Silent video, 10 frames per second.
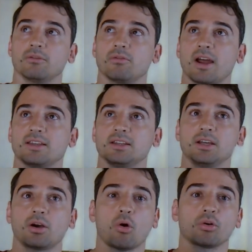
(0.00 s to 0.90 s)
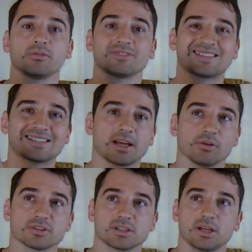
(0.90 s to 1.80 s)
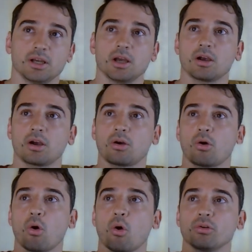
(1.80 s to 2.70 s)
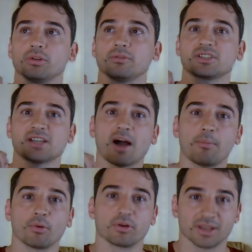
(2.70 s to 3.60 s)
writing the code of sales, code of support.